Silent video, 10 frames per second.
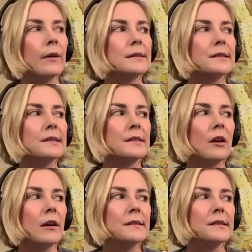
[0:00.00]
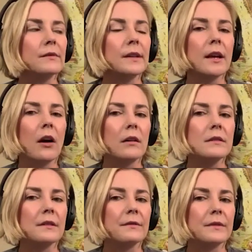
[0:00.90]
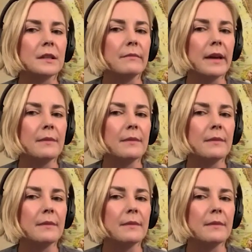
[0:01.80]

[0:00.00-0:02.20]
it's honestly really hard to make